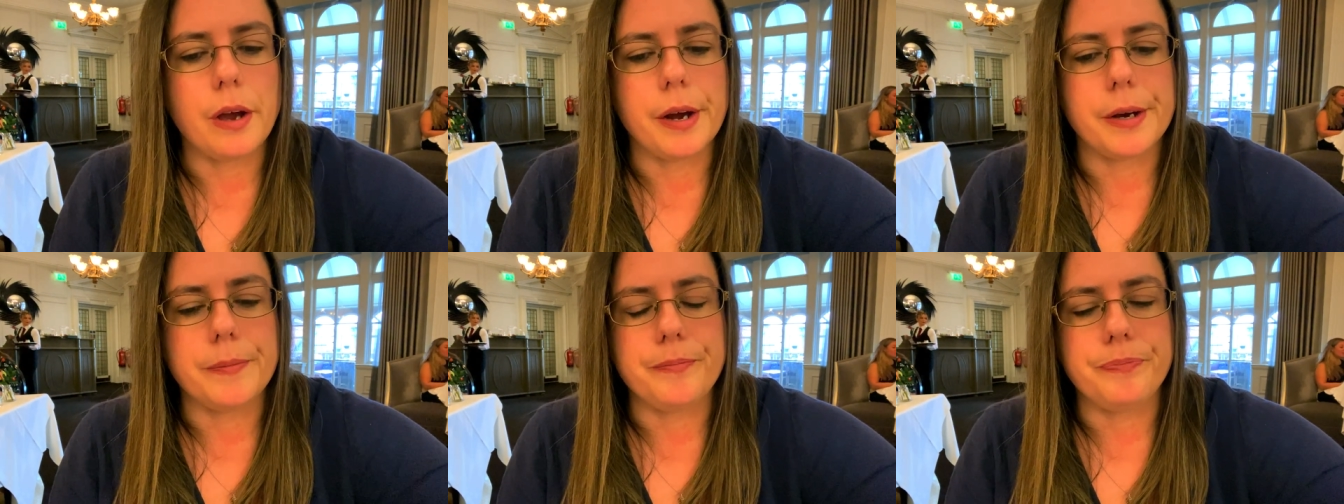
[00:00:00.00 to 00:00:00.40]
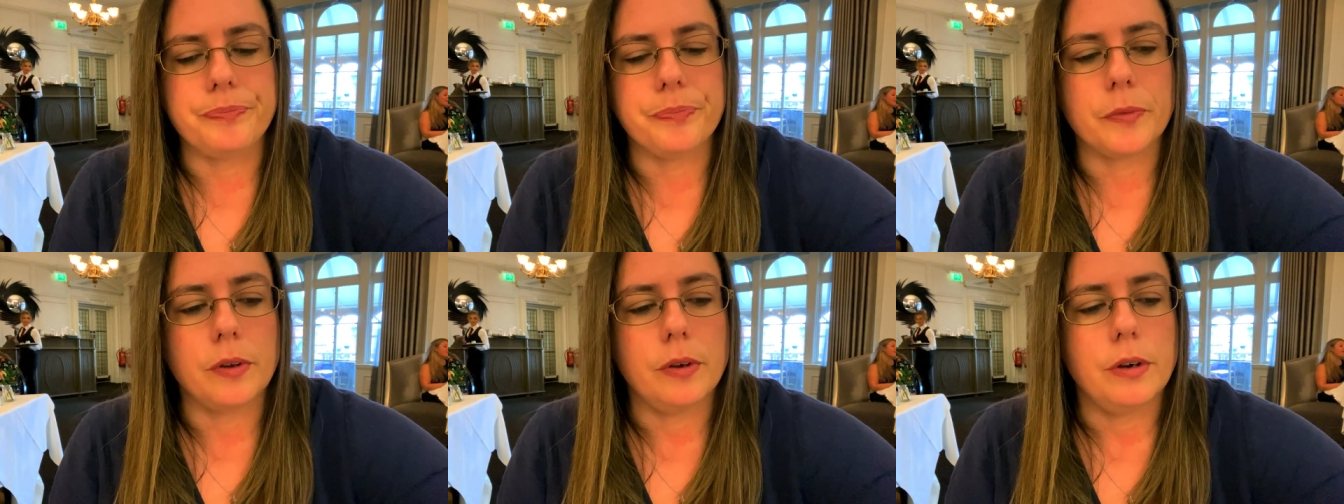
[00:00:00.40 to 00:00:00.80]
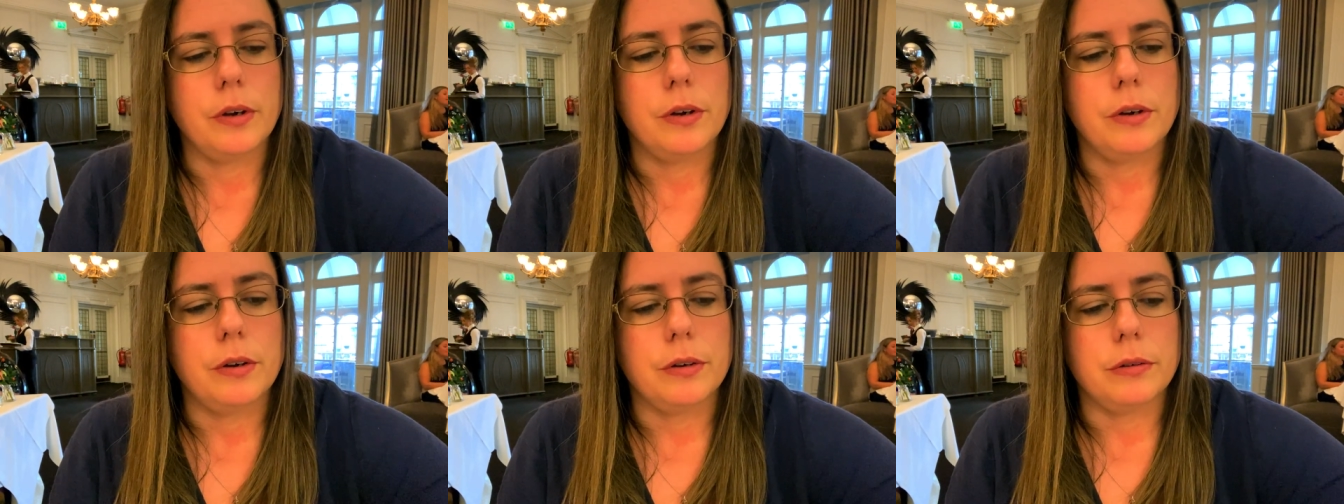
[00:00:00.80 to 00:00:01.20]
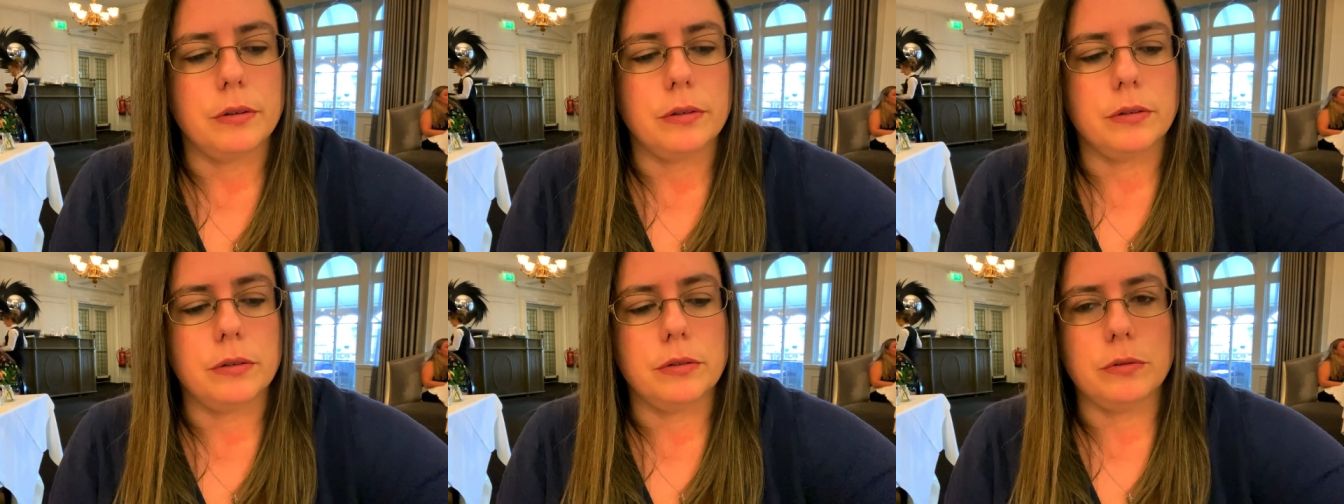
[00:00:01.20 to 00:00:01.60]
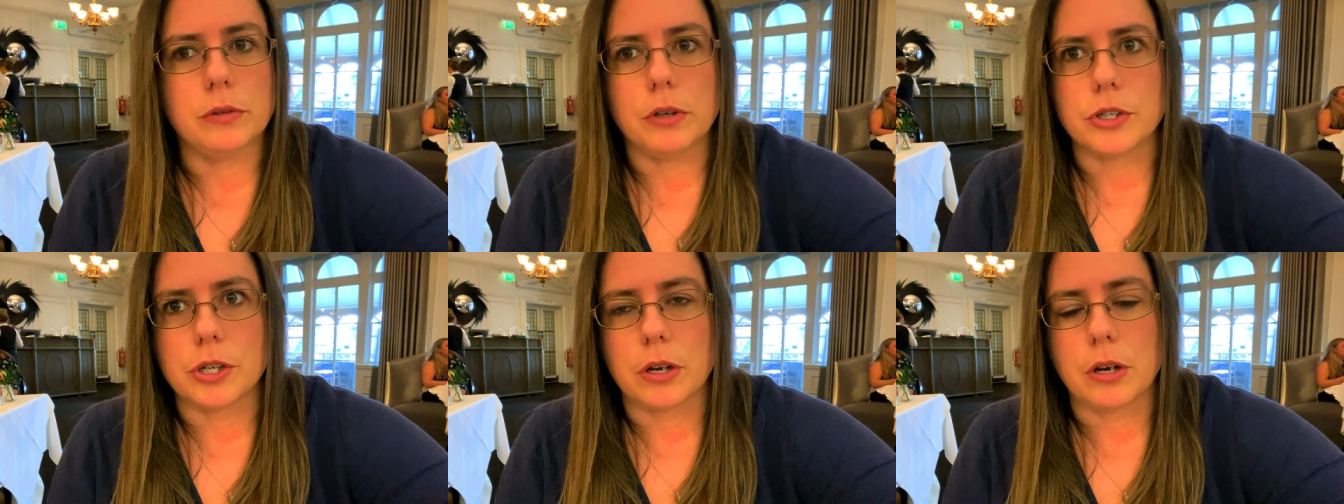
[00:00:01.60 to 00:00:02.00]
Um, oh
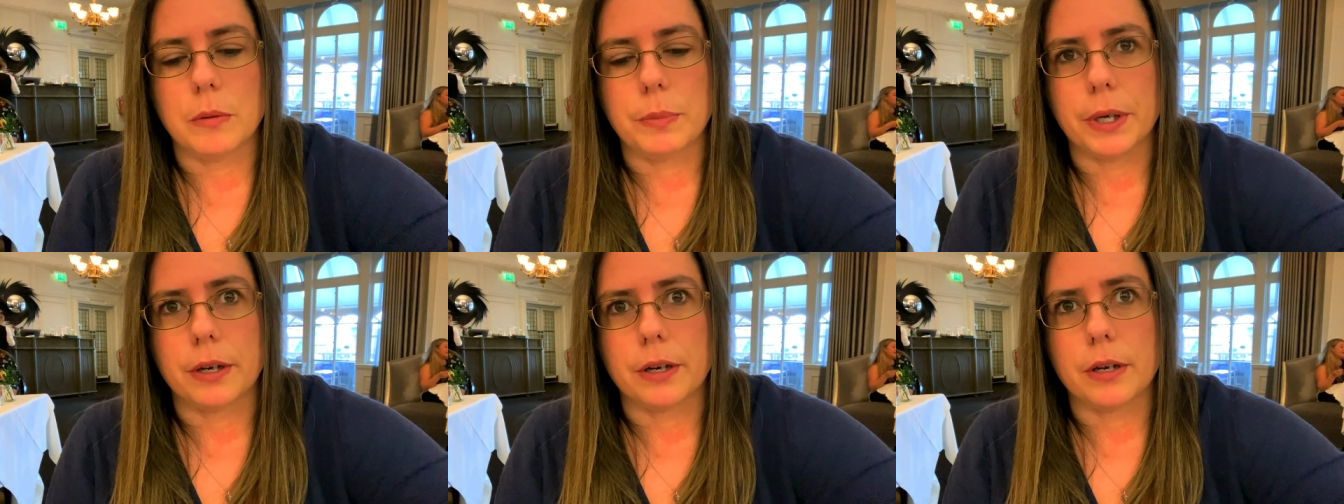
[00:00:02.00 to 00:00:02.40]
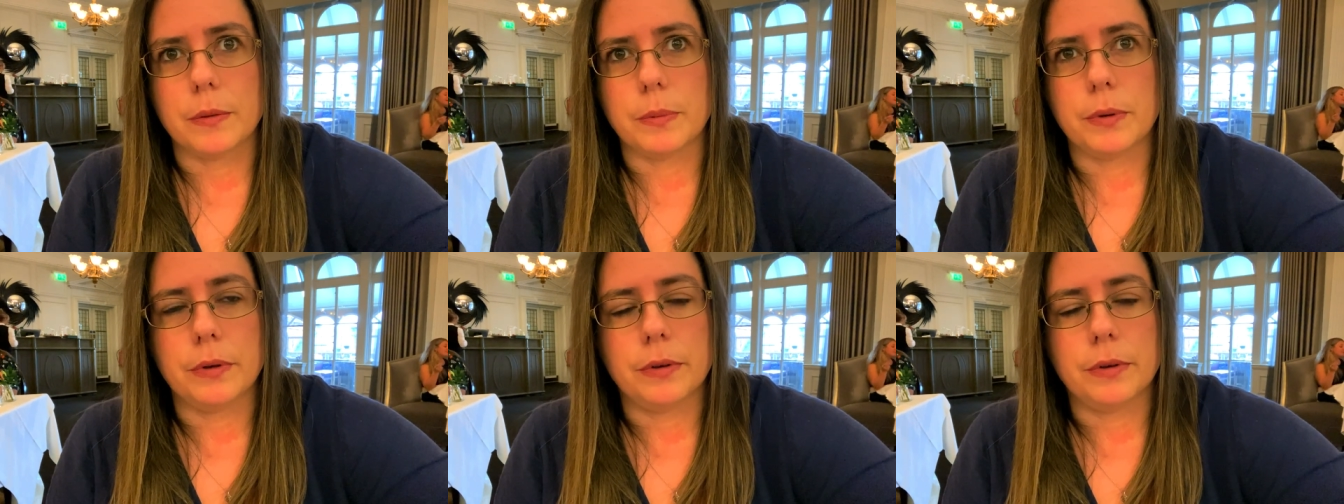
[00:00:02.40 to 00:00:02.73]
gosh, I can't pick it up.